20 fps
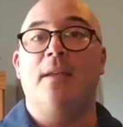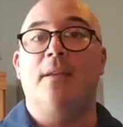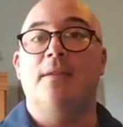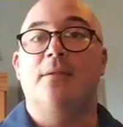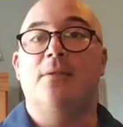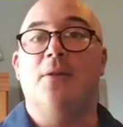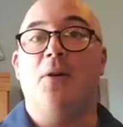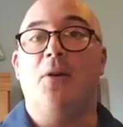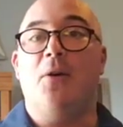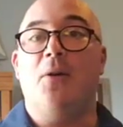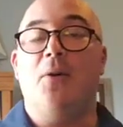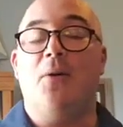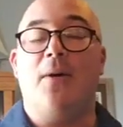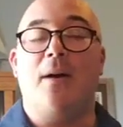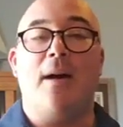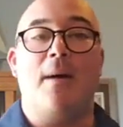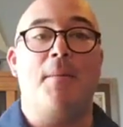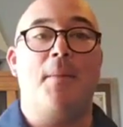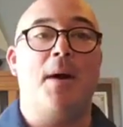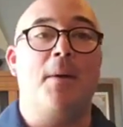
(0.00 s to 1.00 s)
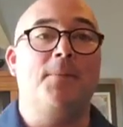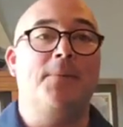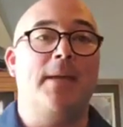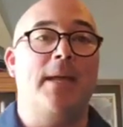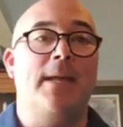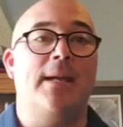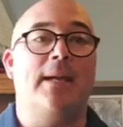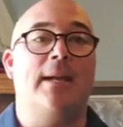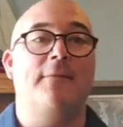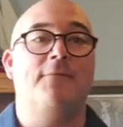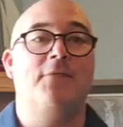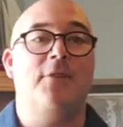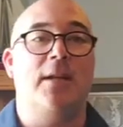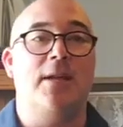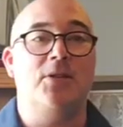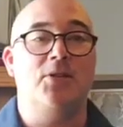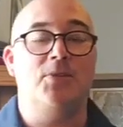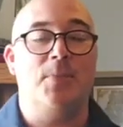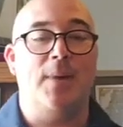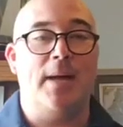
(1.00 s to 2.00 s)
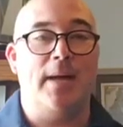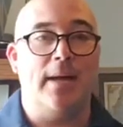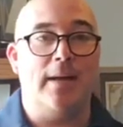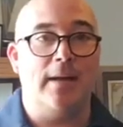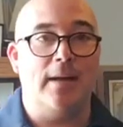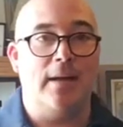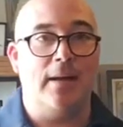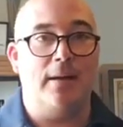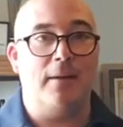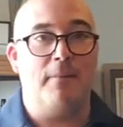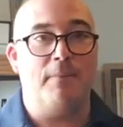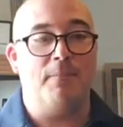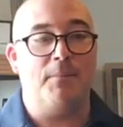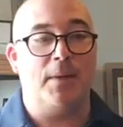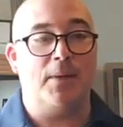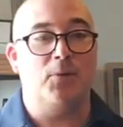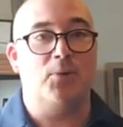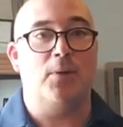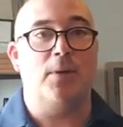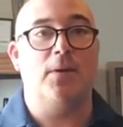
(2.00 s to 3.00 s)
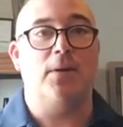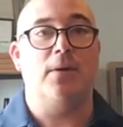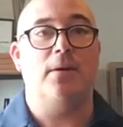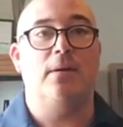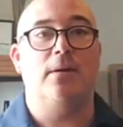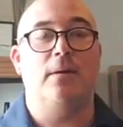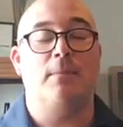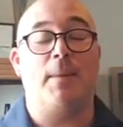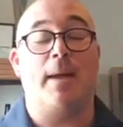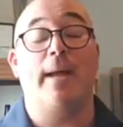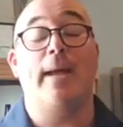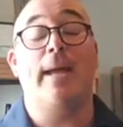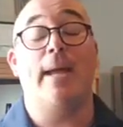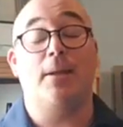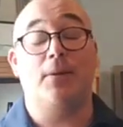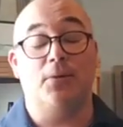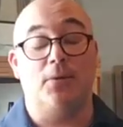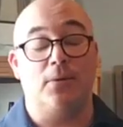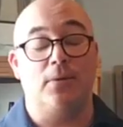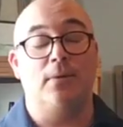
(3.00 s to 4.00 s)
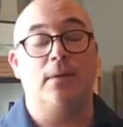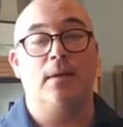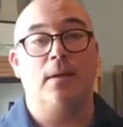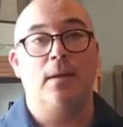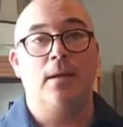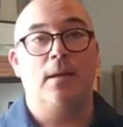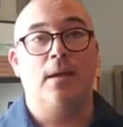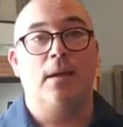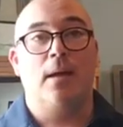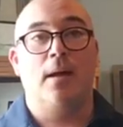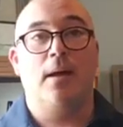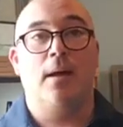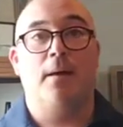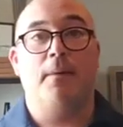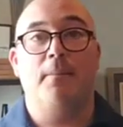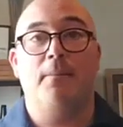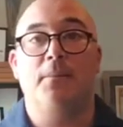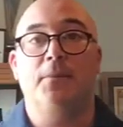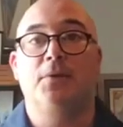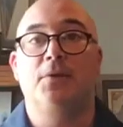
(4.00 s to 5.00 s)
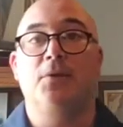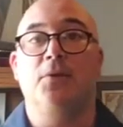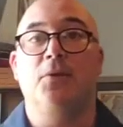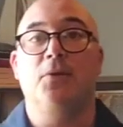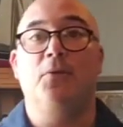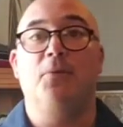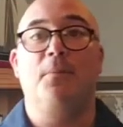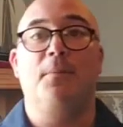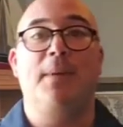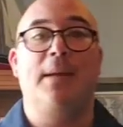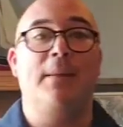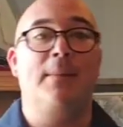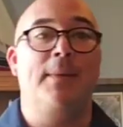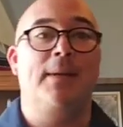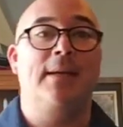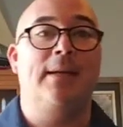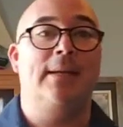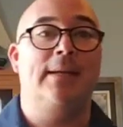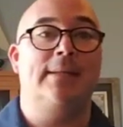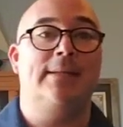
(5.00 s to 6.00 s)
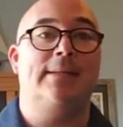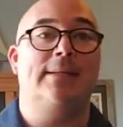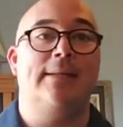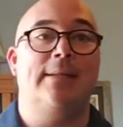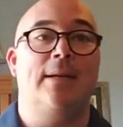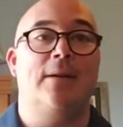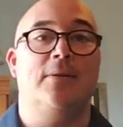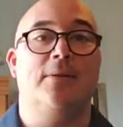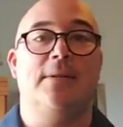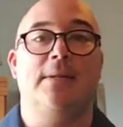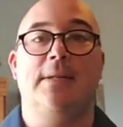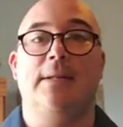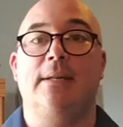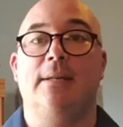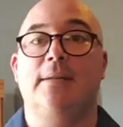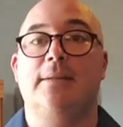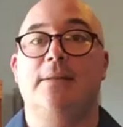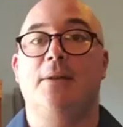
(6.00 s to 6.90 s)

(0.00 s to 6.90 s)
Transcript: So I'm updating. I've changed my my Twitter, my handle to Meet Me in CLT.